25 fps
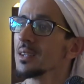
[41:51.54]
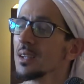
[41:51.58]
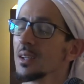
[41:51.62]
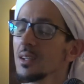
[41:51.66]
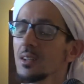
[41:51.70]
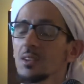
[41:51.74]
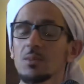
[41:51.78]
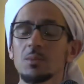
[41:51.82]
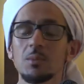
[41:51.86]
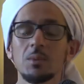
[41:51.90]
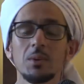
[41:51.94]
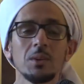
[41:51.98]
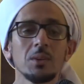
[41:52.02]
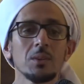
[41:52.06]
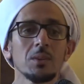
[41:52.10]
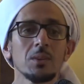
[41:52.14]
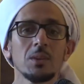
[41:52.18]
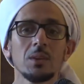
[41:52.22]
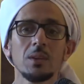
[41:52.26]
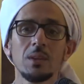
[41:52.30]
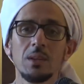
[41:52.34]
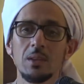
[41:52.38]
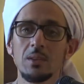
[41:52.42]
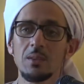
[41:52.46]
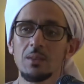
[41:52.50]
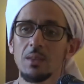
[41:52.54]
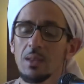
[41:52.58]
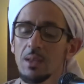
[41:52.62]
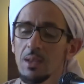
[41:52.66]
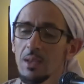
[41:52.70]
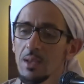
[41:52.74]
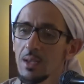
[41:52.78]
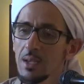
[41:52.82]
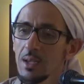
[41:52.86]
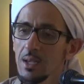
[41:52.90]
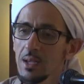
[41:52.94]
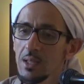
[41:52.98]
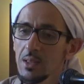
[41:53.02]
It's more internalized.
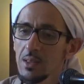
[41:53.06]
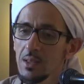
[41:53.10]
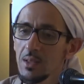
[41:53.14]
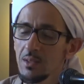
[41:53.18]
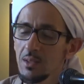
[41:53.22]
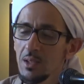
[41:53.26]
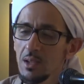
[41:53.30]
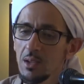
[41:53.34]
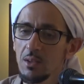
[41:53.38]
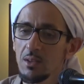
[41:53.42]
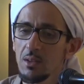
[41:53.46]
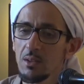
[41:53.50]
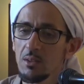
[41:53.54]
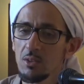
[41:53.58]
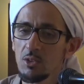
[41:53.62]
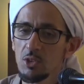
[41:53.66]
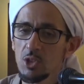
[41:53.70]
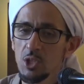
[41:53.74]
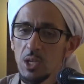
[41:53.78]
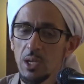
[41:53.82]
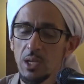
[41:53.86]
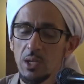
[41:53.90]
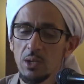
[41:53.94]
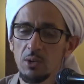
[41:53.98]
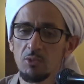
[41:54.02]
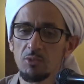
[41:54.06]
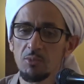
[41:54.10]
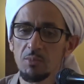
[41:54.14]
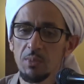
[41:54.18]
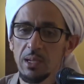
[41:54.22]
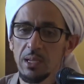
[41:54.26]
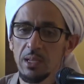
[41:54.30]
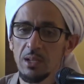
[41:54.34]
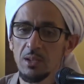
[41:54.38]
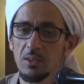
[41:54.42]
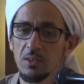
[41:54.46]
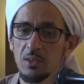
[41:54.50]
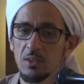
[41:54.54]
They said that the share of
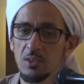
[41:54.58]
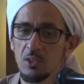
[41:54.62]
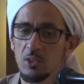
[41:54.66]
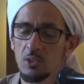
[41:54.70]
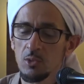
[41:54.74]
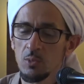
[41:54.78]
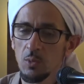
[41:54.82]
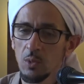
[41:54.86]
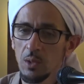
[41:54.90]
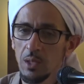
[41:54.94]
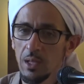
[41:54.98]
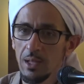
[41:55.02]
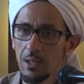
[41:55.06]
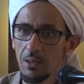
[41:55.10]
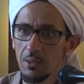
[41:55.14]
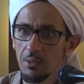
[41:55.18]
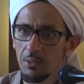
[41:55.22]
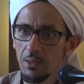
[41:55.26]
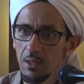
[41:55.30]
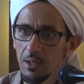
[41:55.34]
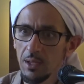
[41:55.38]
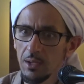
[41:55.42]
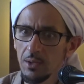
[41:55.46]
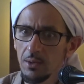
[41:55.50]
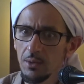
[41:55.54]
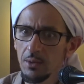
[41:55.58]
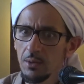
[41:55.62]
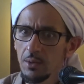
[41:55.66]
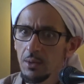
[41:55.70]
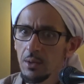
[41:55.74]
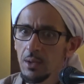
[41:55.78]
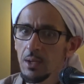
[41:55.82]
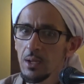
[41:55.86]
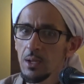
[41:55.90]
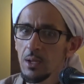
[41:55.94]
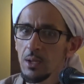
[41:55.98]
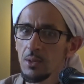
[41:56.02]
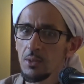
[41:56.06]
males is Ismullah al-Zahir,
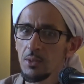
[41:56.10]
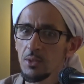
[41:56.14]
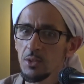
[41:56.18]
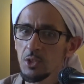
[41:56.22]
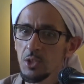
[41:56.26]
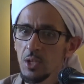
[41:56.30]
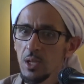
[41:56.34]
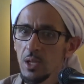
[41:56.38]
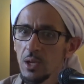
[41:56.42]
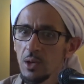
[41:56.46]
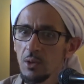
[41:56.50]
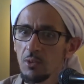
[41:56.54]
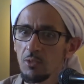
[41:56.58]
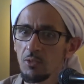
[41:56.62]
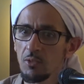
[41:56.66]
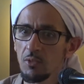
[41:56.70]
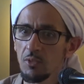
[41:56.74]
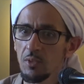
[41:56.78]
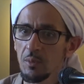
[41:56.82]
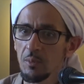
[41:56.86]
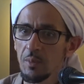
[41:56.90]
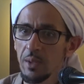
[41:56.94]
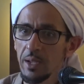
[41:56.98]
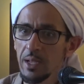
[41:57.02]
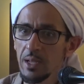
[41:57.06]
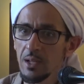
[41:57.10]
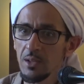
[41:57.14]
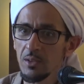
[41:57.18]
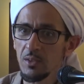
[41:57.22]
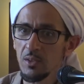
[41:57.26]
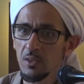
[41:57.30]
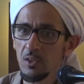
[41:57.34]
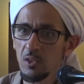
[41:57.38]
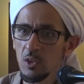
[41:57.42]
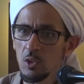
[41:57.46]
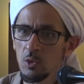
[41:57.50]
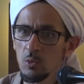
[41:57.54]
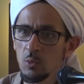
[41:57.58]
the share of females
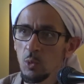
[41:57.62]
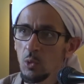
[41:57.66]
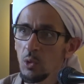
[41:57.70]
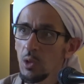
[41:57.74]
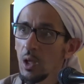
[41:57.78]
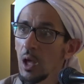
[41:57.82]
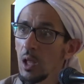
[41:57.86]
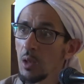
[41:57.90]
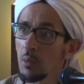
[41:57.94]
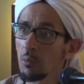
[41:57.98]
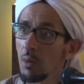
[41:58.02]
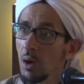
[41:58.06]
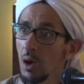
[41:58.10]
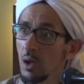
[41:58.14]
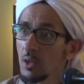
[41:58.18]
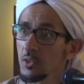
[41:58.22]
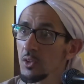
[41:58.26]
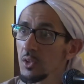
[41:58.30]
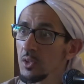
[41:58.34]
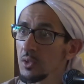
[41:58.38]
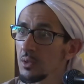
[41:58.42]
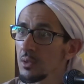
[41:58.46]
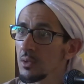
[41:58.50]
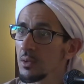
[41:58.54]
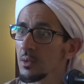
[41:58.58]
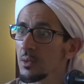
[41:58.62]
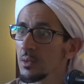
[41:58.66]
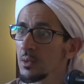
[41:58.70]
is Ismullah al-Batin.